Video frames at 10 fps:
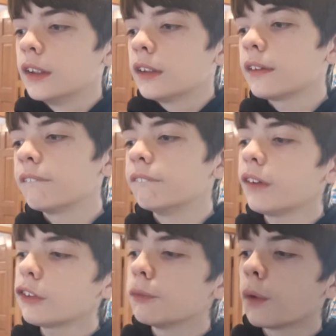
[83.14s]
The
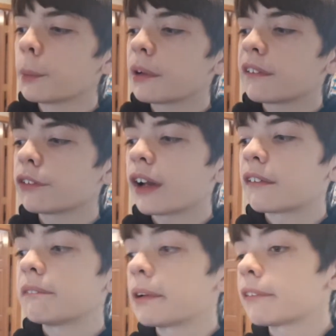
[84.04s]
much warmer
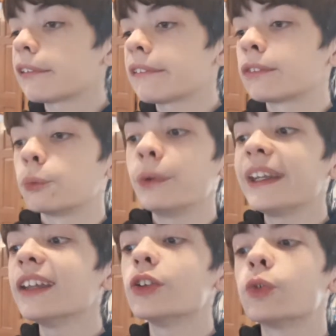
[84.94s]
stratosphere starts to
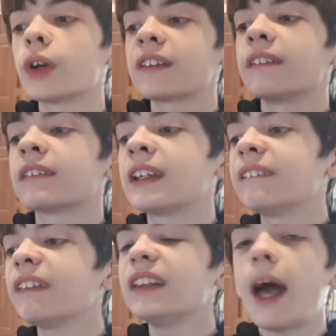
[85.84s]
weaken the forces
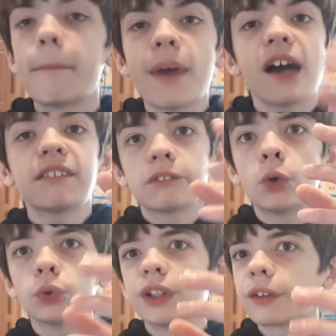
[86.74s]
keeping that massive
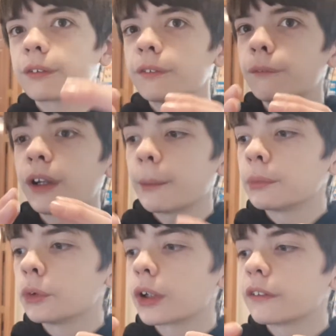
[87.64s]
cold air way up
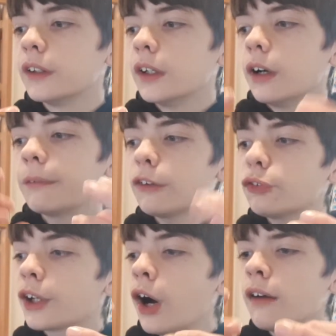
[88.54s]
north,
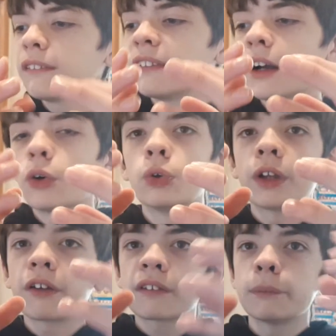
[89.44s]
eventually causing that cold
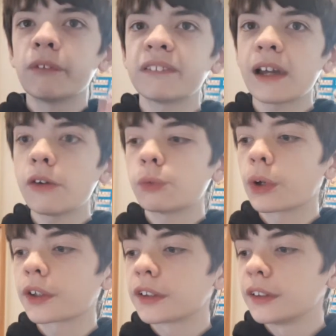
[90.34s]
air to move southward.